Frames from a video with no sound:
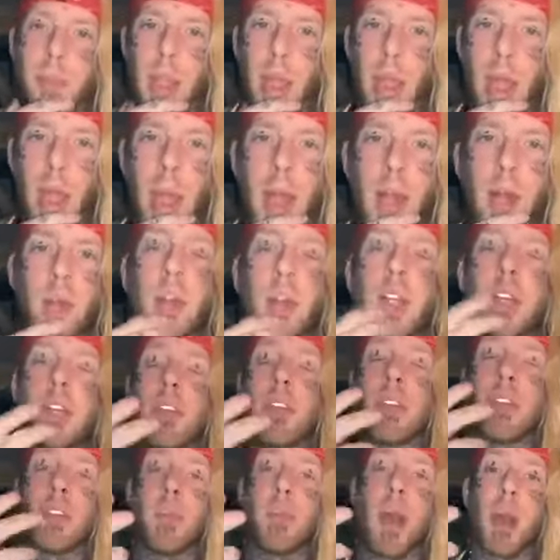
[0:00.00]
I don't
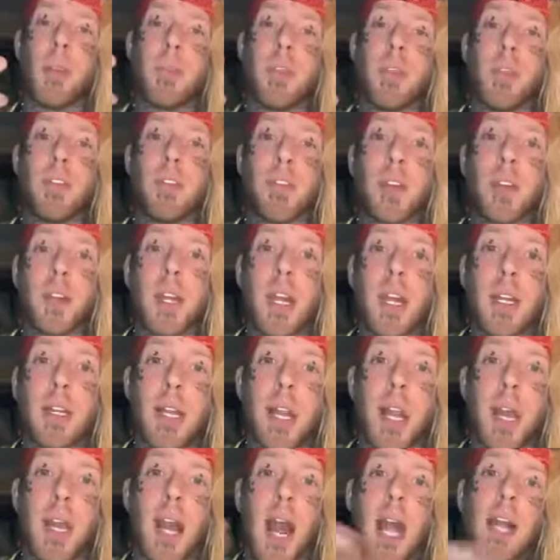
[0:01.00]
listen to my music like
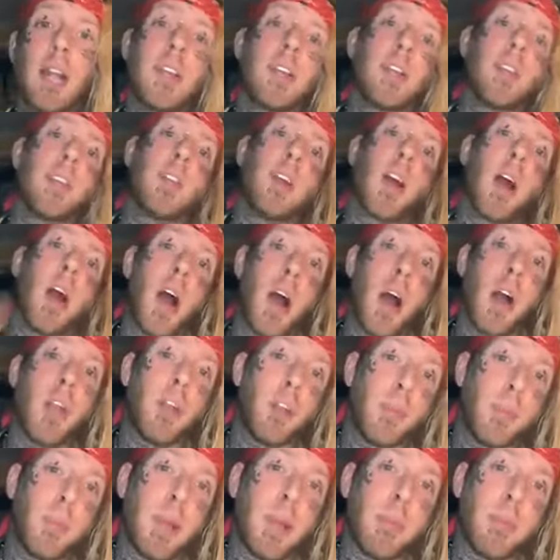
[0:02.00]
that. I listen to
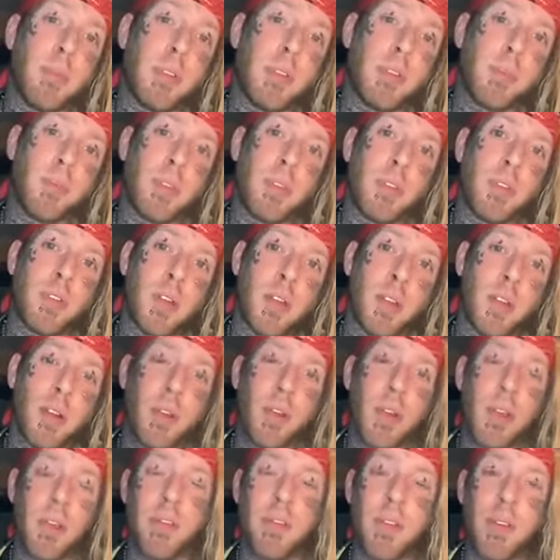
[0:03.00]
other people's music
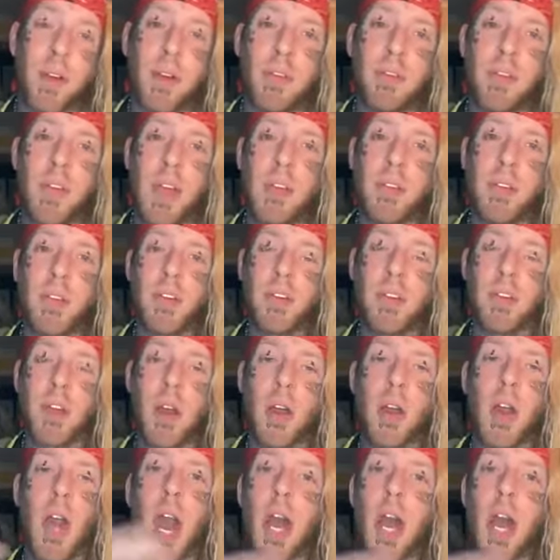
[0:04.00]
looking for a favorite song.